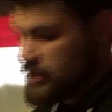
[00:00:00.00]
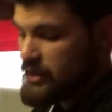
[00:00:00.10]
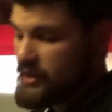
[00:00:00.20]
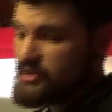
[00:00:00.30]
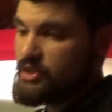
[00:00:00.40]

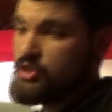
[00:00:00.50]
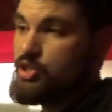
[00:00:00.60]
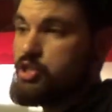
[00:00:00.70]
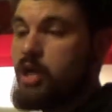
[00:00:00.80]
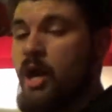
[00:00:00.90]
He eats this
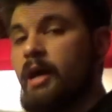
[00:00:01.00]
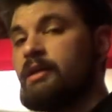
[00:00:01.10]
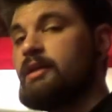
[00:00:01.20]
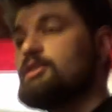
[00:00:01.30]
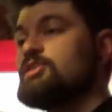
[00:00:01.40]

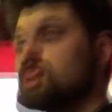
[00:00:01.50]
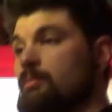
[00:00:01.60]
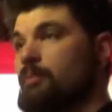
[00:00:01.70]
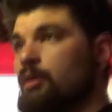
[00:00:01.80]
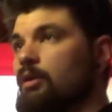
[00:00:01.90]
giant
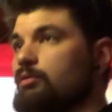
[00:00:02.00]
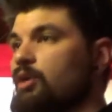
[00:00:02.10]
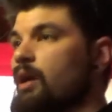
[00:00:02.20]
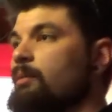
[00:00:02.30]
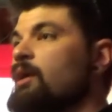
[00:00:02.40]
jumbo, oh
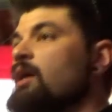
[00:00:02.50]
crap.